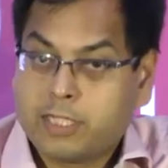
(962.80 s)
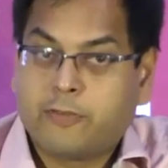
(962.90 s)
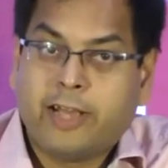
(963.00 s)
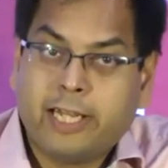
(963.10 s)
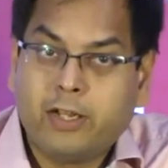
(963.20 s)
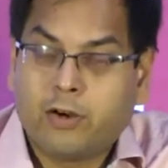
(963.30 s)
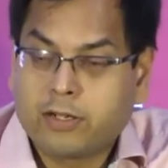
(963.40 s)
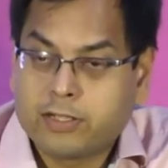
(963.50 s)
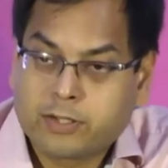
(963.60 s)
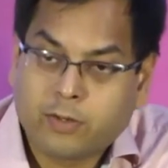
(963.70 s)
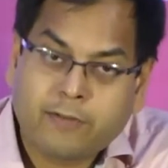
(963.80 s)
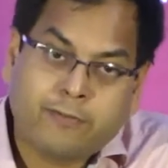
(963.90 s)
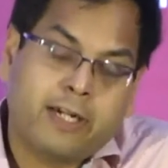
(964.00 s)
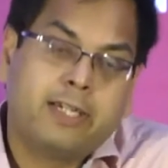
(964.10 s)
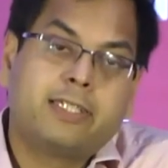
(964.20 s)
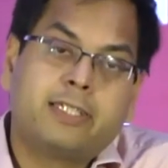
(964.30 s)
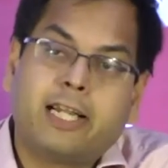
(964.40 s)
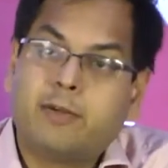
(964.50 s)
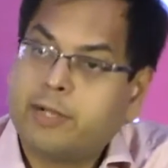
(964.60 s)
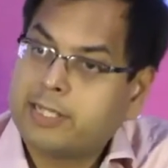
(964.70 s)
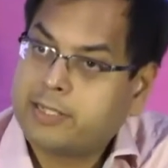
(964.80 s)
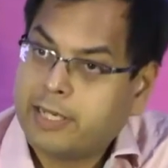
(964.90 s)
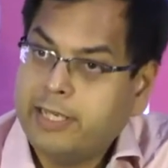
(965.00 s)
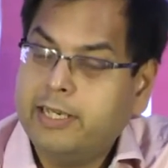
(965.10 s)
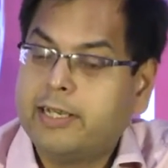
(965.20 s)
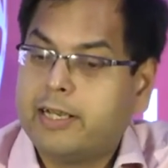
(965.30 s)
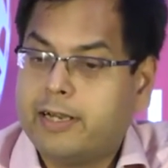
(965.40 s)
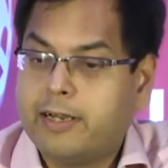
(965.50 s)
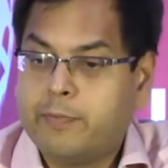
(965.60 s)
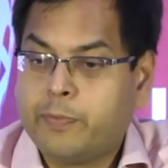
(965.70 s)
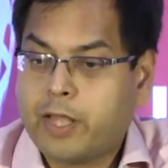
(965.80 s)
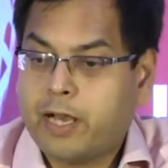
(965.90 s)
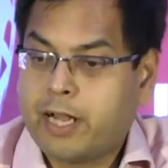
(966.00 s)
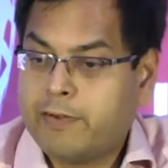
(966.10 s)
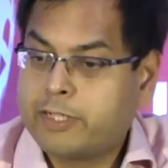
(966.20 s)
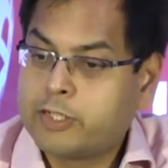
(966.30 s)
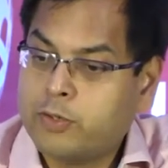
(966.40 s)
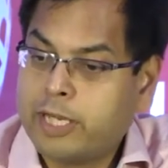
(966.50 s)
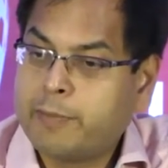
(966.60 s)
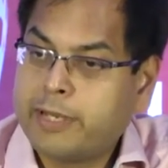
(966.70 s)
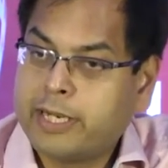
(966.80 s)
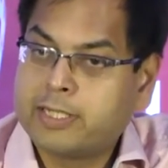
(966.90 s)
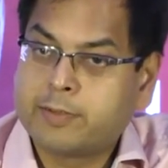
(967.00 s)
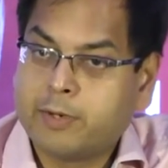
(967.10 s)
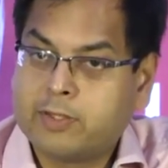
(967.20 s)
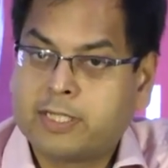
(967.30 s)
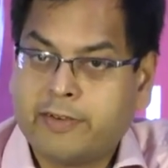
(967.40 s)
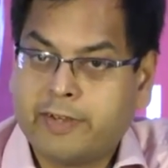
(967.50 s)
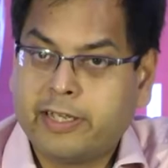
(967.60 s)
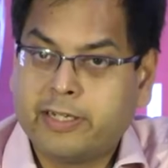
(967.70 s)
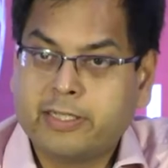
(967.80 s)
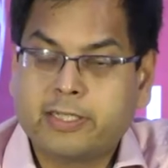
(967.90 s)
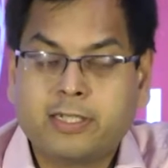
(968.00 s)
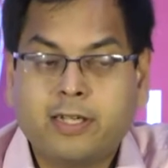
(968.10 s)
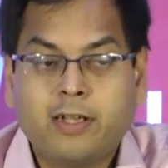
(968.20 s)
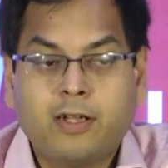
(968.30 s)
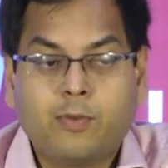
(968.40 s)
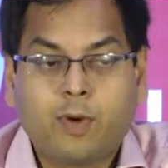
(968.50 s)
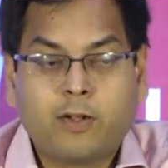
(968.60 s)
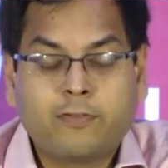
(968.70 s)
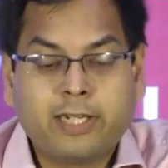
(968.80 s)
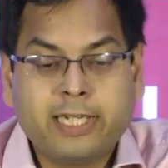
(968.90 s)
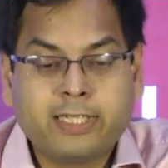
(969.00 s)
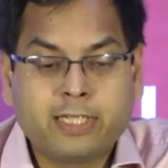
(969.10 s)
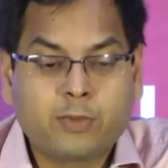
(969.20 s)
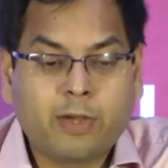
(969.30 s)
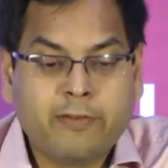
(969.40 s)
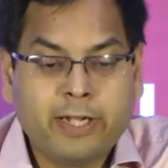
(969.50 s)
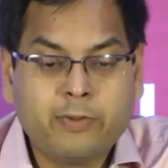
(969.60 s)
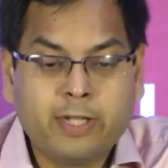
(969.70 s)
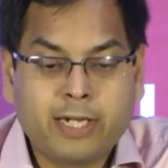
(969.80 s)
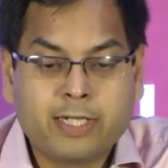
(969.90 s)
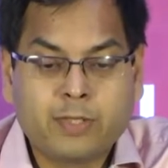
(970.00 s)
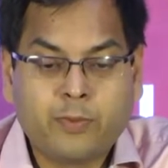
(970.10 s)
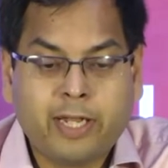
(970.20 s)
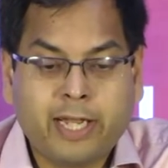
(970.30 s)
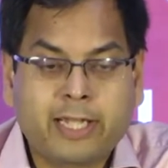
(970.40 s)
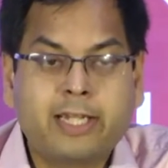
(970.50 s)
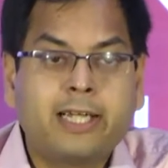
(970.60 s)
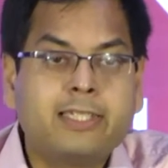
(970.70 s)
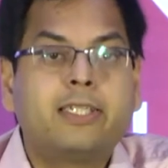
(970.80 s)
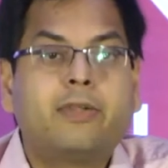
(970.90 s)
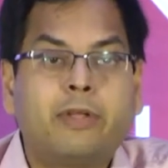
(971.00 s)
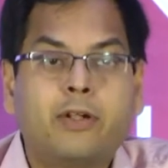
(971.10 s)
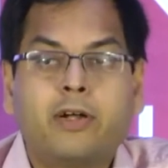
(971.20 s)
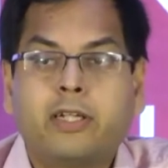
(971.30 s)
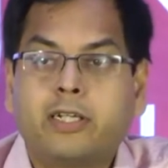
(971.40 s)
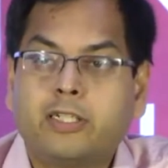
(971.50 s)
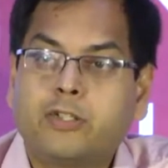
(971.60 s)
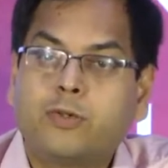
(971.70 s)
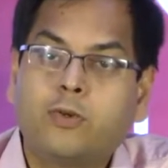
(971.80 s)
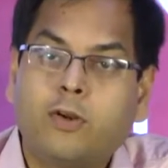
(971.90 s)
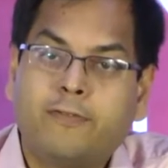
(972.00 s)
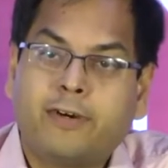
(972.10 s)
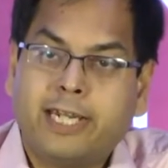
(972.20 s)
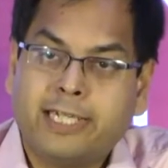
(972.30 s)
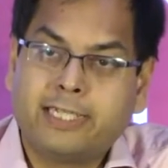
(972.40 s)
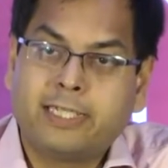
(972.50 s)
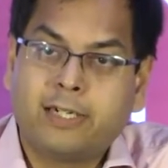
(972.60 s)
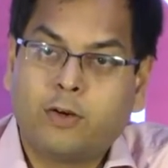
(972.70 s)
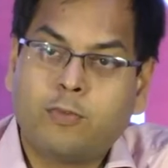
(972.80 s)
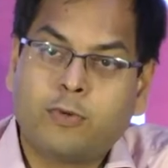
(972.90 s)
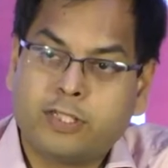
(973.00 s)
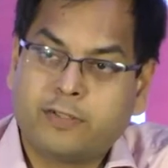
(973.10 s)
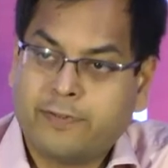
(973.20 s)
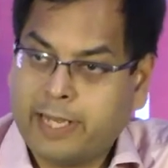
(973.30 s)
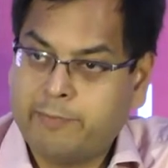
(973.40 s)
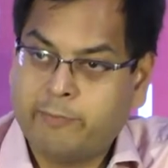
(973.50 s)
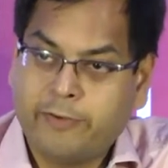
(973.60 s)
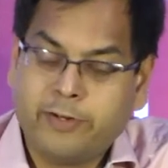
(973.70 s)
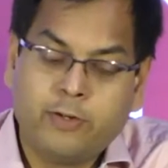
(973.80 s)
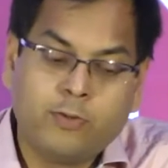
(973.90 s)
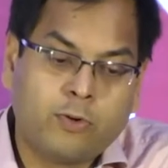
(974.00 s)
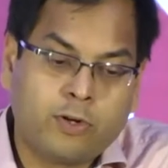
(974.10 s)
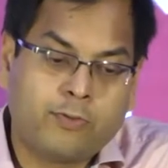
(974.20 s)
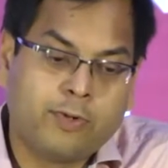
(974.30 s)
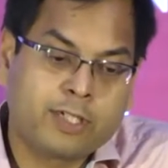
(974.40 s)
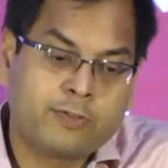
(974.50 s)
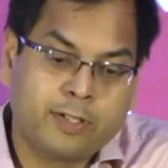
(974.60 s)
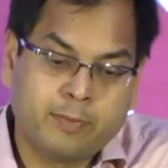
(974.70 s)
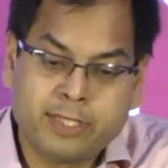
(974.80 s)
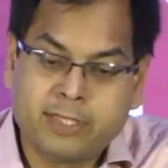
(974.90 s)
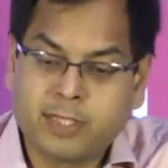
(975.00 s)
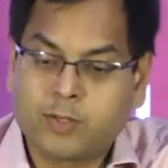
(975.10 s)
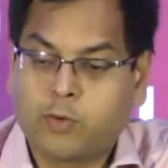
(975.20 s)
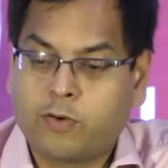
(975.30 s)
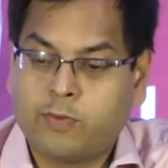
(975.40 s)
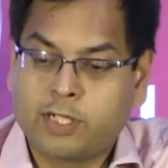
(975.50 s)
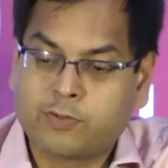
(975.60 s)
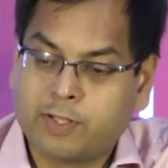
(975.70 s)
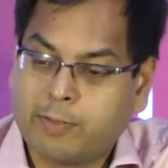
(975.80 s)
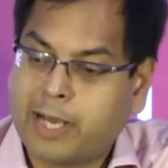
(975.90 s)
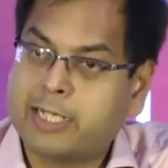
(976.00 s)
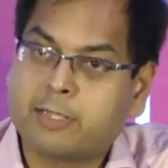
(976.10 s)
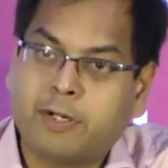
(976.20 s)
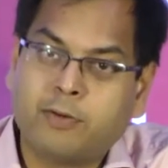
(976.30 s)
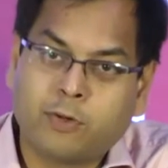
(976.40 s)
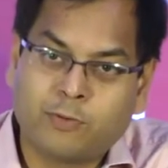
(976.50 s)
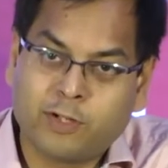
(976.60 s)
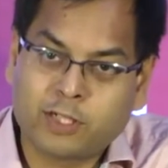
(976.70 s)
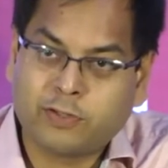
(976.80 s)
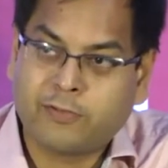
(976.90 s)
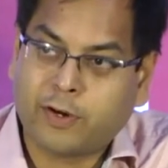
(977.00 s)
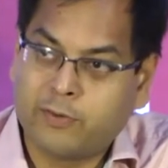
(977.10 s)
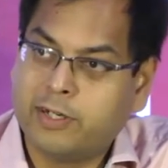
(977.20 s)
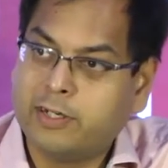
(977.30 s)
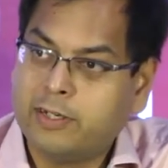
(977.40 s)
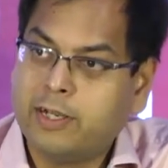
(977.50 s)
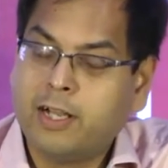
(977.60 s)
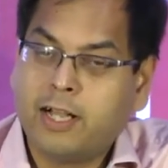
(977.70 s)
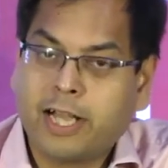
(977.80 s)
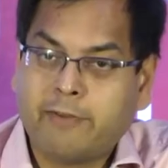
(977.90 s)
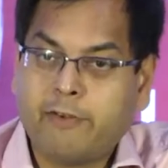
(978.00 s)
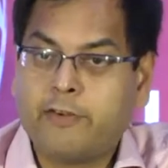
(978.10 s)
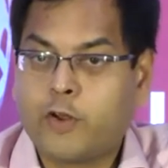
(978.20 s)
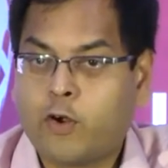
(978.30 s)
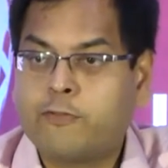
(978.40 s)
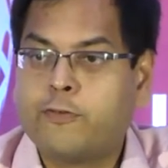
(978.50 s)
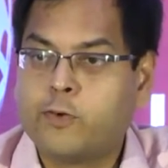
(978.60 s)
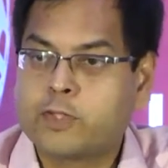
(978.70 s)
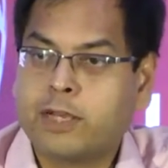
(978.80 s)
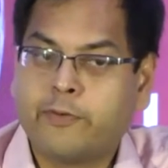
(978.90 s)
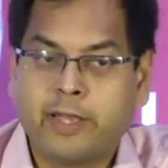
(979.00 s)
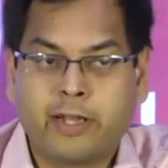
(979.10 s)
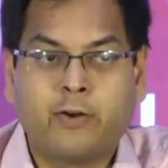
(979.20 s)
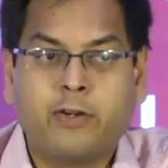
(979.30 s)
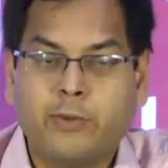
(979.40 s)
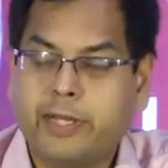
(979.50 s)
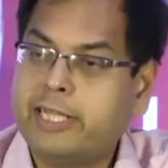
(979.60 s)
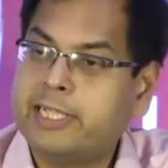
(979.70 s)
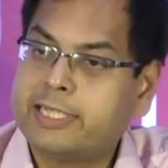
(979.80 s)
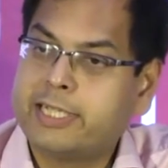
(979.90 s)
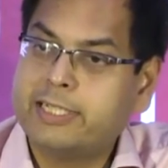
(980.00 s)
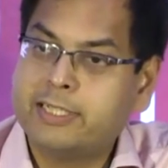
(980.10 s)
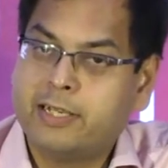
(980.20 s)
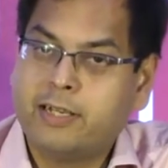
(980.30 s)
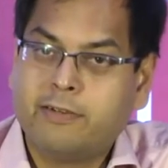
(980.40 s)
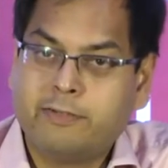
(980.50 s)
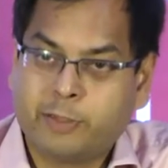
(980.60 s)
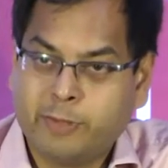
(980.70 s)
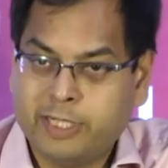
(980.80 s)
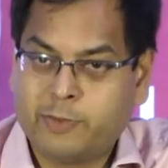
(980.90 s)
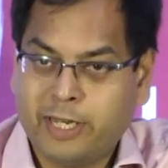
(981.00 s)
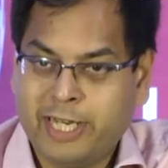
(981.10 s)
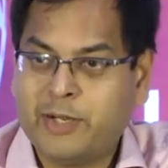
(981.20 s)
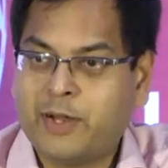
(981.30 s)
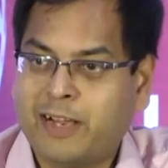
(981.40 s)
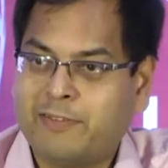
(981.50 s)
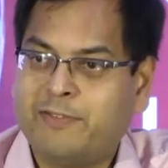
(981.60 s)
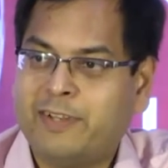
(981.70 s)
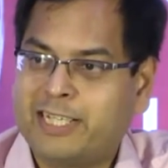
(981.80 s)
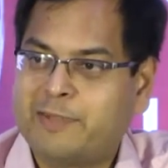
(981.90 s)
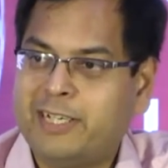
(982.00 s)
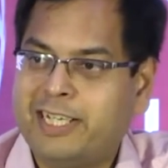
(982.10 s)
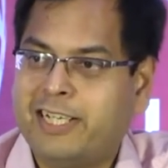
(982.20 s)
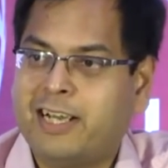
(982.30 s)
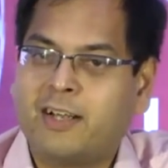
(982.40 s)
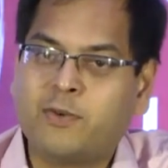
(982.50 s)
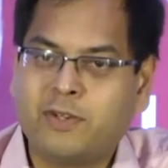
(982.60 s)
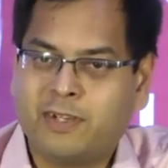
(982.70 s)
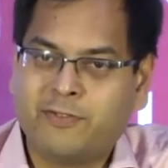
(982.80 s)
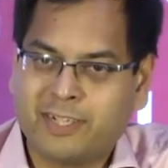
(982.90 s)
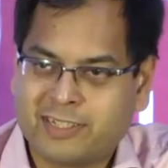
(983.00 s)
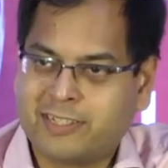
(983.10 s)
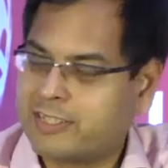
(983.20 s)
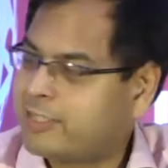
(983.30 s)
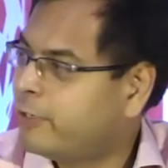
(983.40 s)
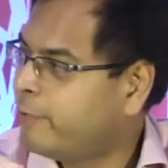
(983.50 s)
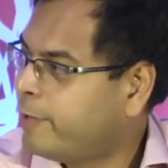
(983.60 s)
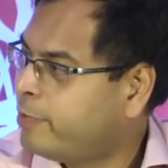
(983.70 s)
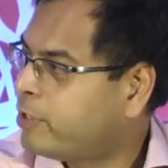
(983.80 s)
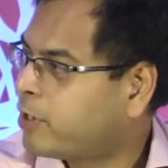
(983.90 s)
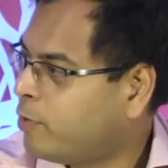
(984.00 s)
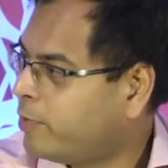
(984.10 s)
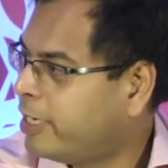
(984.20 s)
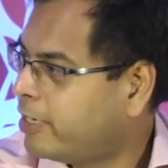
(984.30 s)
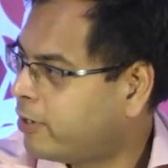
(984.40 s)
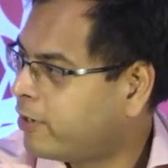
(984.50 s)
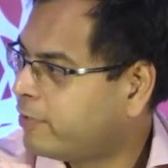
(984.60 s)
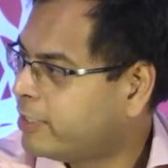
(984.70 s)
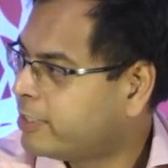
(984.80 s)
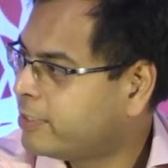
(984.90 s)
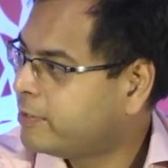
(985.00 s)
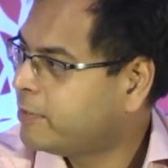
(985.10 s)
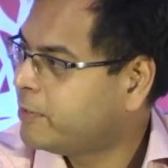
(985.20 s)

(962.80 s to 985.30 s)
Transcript: It's fairly long. So our fund is a 10+3. Our average holding period is about 7 years. One of the reasons why we do that is we recognize that we're not in control of our exit at all points of time. We will do what works for the business, what works for the management, what works for the founder, and we will not force our way around doing these things, which means we need to have the flexibility in our own fund structure to be able to accommodate a lot of this.